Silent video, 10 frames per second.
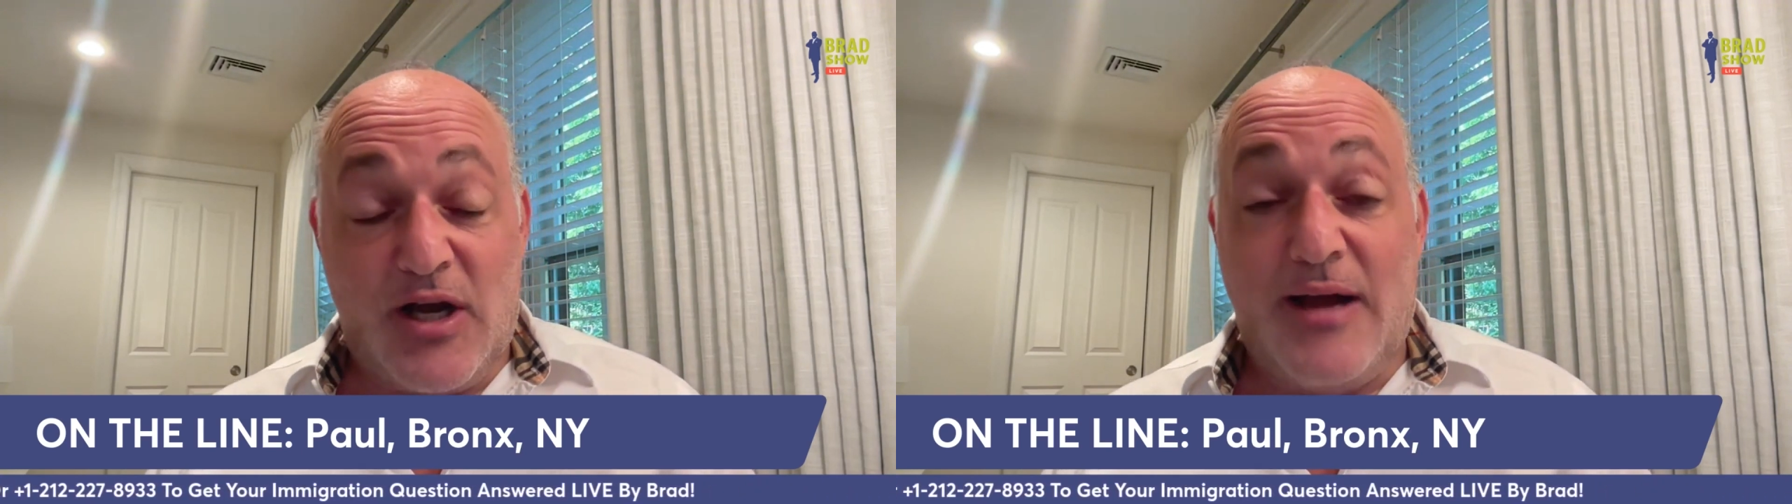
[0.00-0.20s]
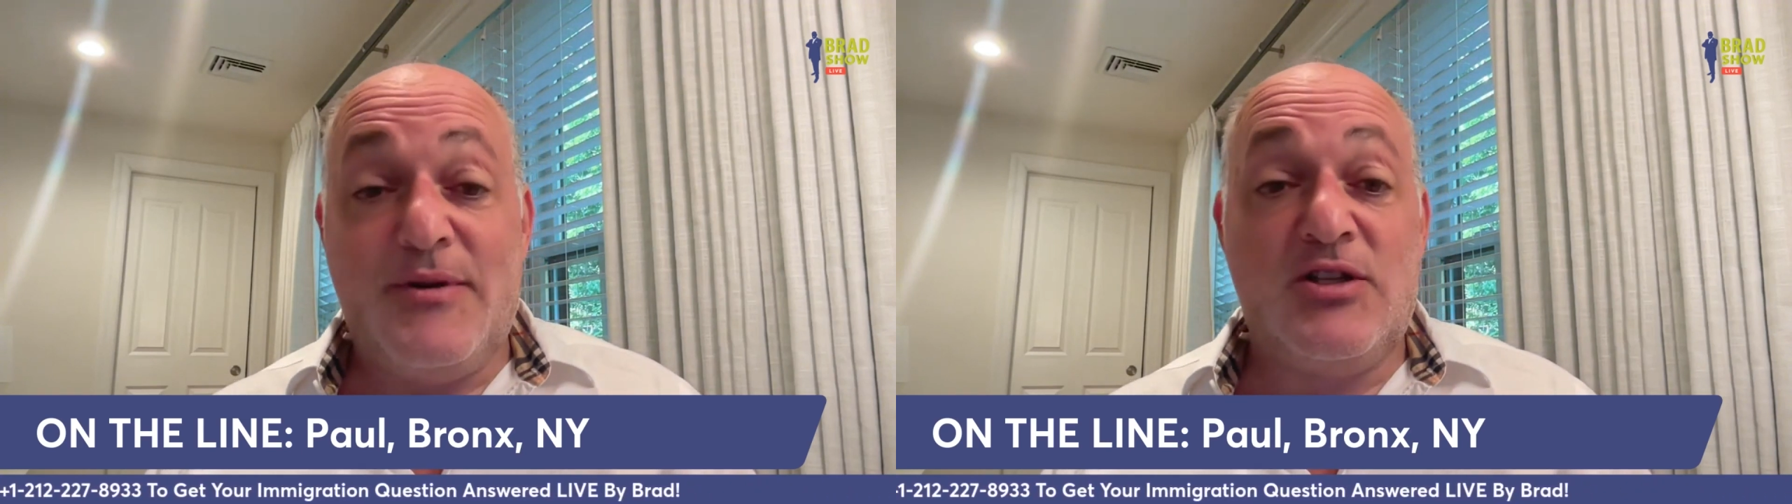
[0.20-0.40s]

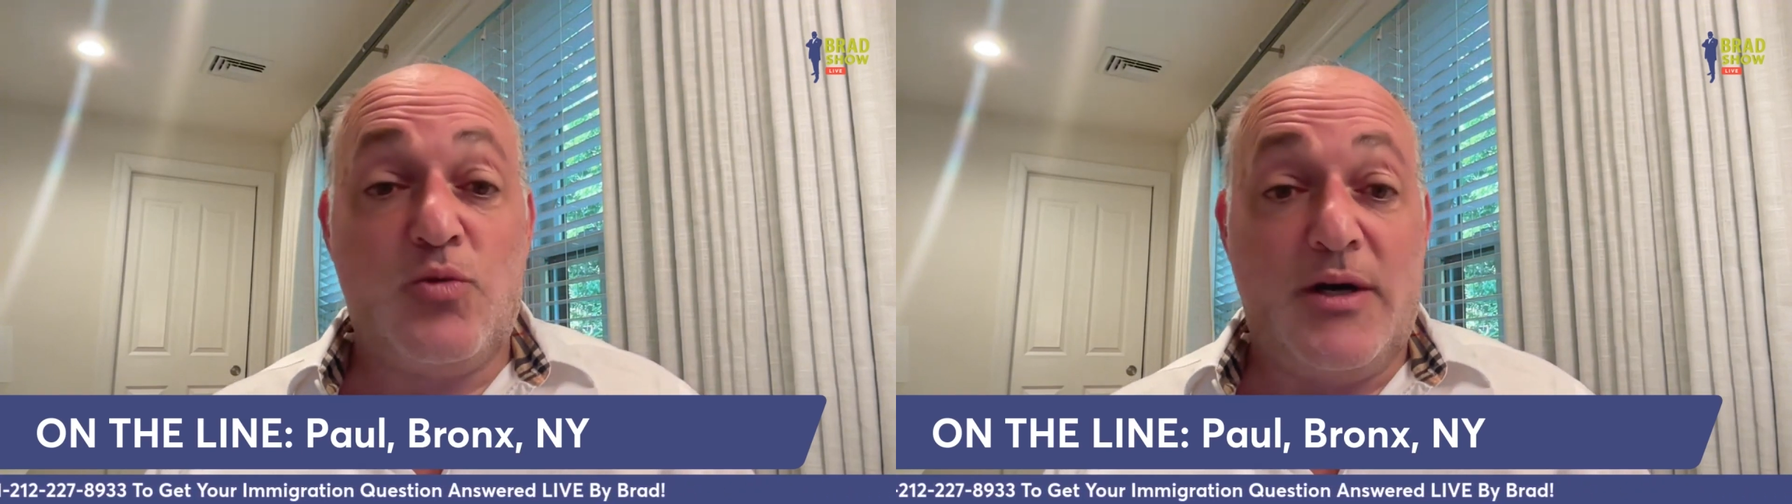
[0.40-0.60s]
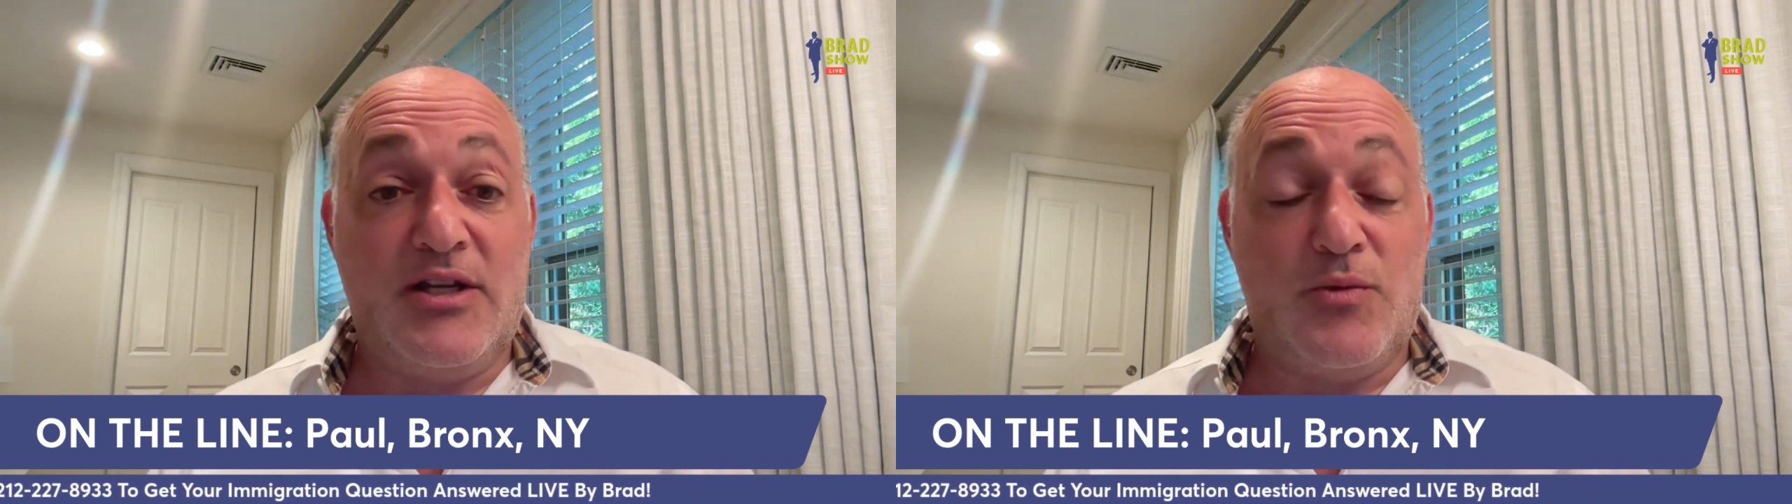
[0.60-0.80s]
time in
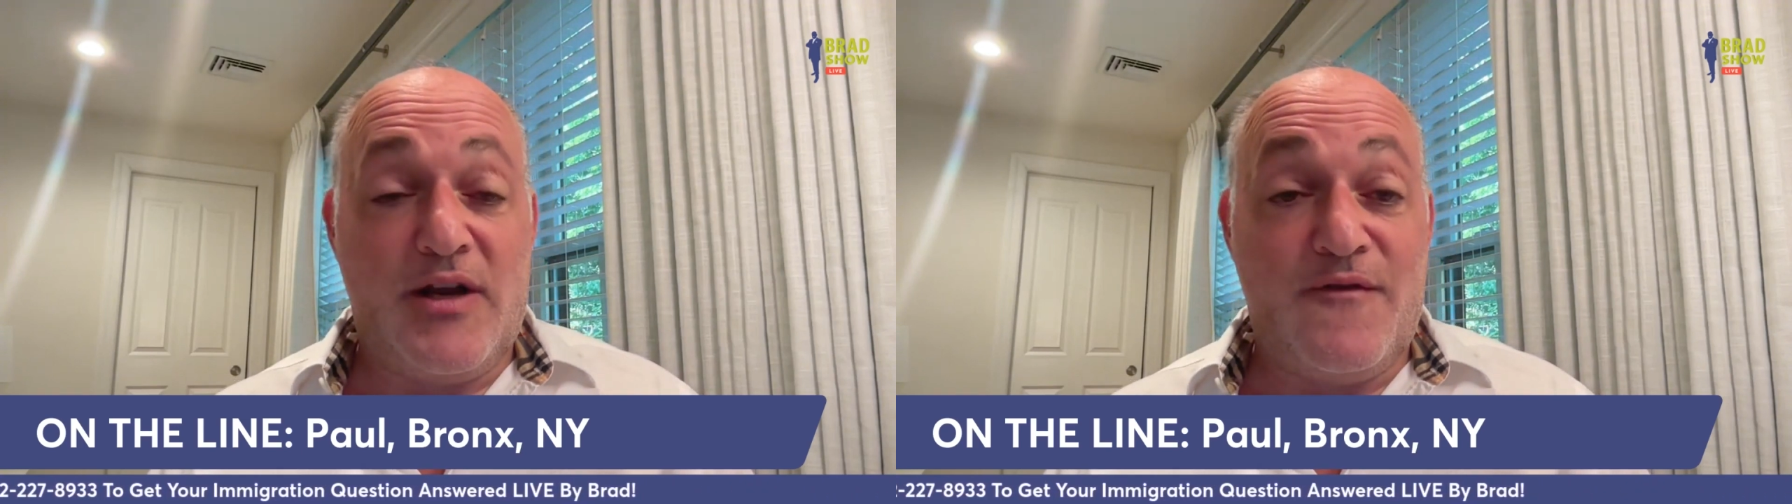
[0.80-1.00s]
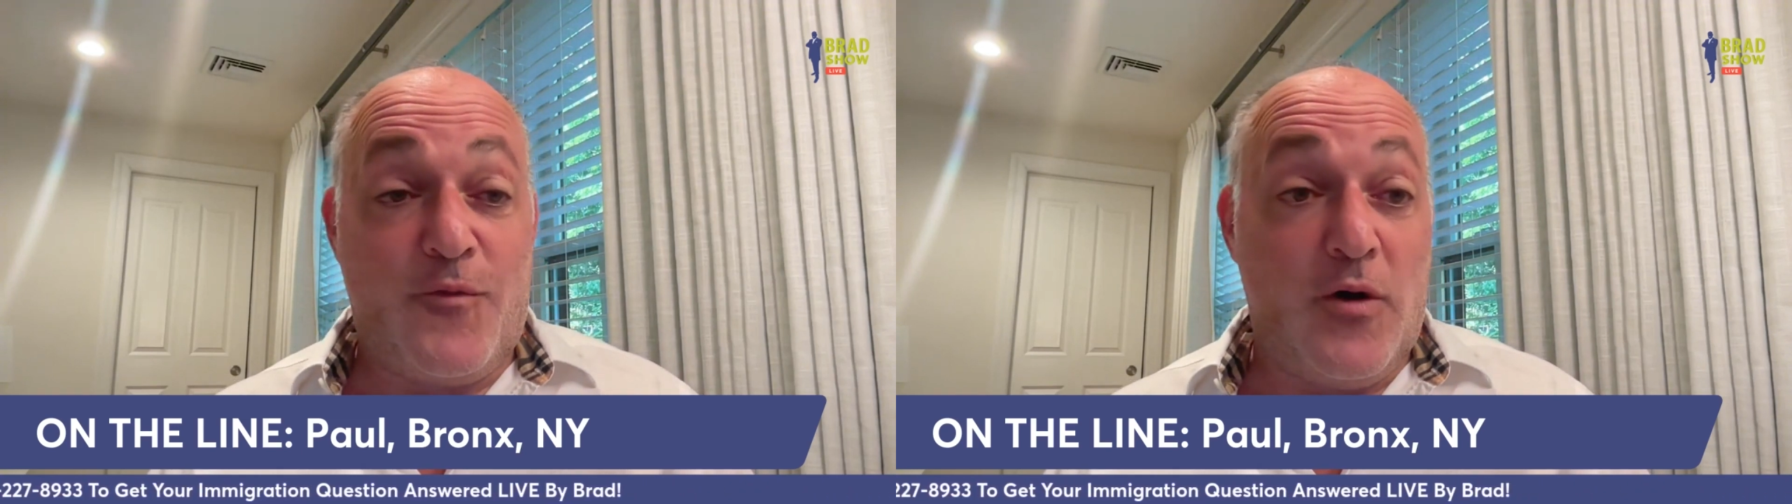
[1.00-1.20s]

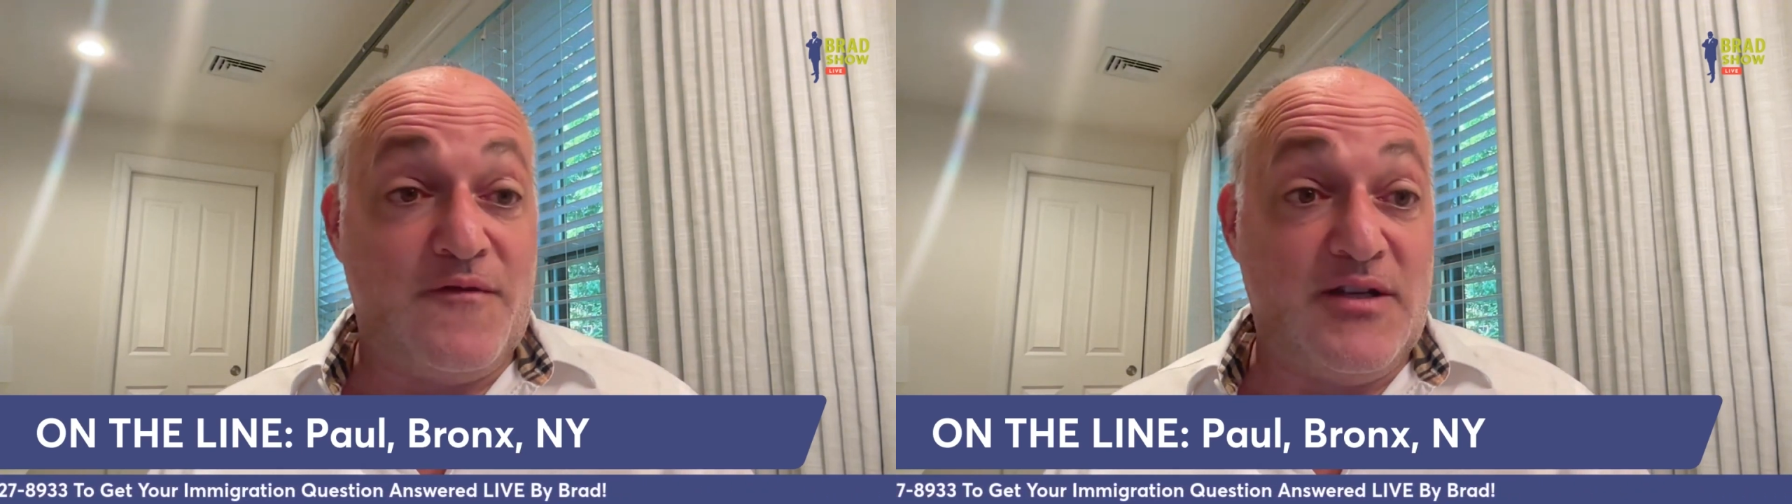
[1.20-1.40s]
2024,